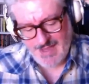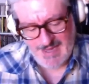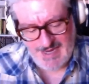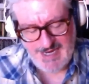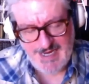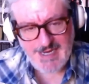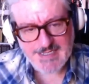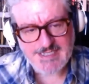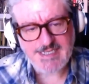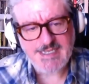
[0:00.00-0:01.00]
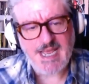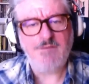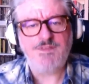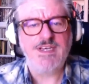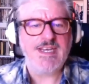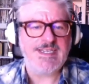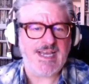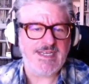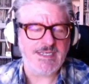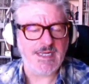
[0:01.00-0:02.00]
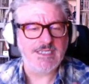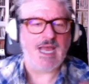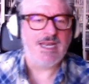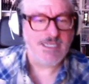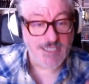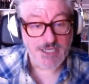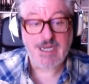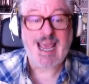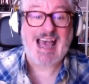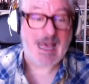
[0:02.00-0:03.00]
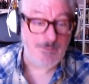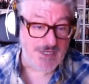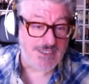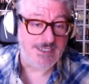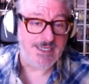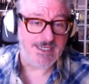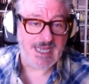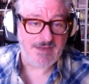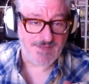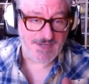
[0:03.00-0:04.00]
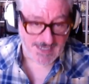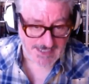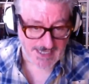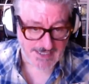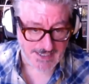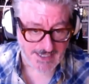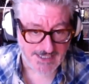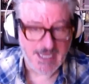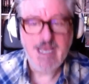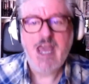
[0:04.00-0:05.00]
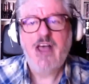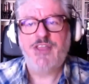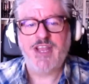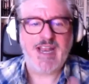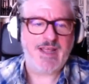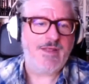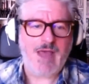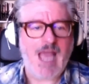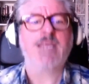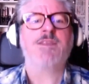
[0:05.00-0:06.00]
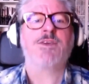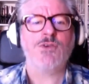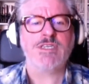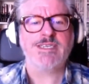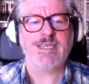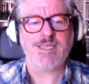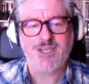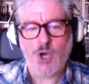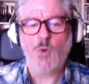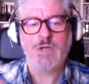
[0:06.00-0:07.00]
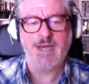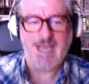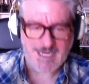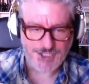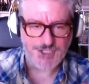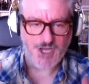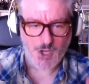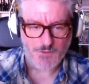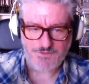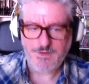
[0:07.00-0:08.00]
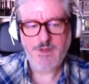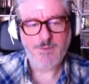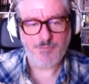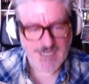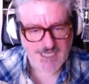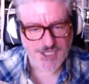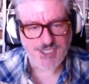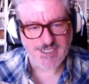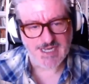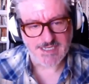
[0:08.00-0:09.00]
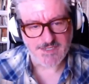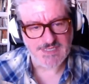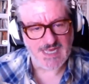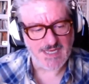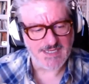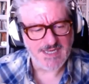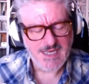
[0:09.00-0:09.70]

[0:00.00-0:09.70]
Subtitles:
He didn't have the neat endings, and certainly Hammett didn't have the neat endings that Agatha Christie in the golden age of British detectives had.